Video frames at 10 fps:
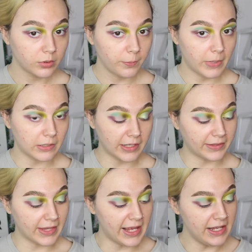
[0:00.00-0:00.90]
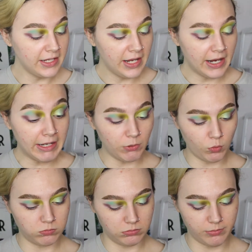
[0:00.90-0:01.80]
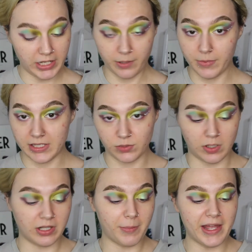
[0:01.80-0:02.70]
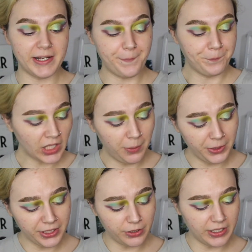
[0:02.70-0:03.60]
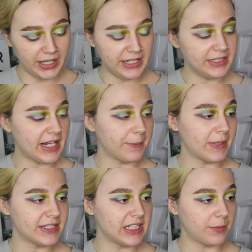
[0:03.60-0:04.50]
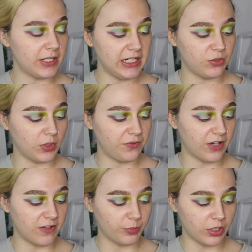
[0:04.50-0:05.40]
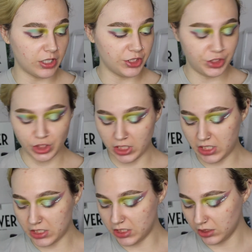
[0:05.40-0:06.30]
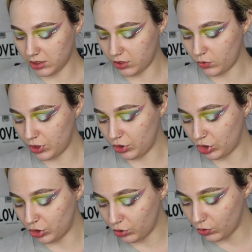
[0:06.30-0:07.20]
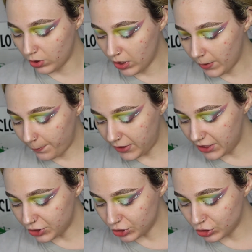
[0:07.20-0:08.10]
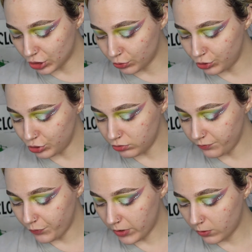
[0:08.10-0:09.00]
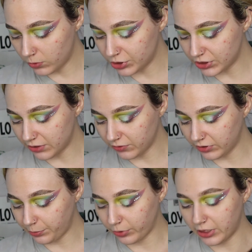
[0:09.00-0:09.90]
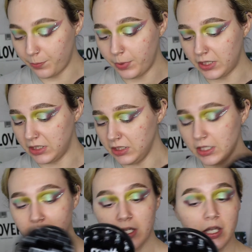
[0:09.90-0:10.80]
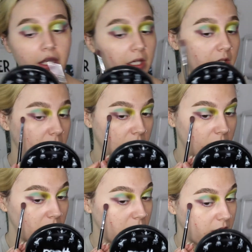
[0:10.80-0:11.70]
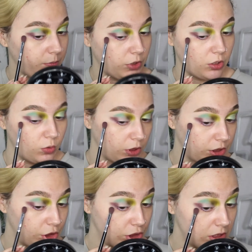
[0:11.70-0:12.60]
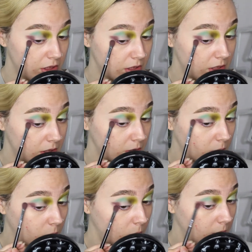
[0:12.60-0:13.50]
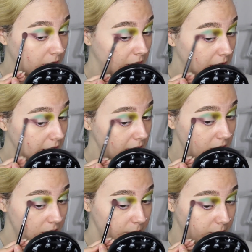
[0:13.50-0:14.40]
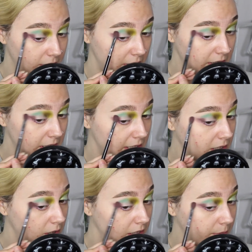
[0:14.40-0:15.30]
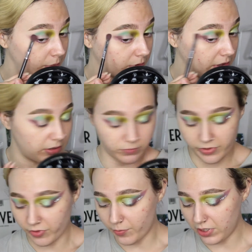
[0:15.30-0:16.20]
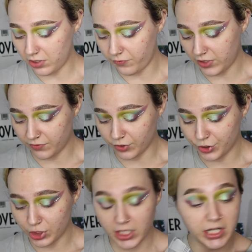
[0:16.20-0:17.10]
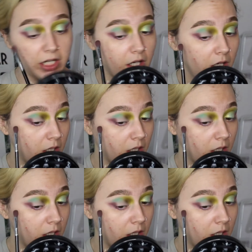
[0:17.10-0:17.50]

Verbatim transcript: About like that. Make a mess while I'm at it. I'm gonna go ahead and take my Sigma E25 brush and go into Peach Soju, which is a really pretty pink. And I'm going to just wing it out, and blend it with the Mint Fever shade.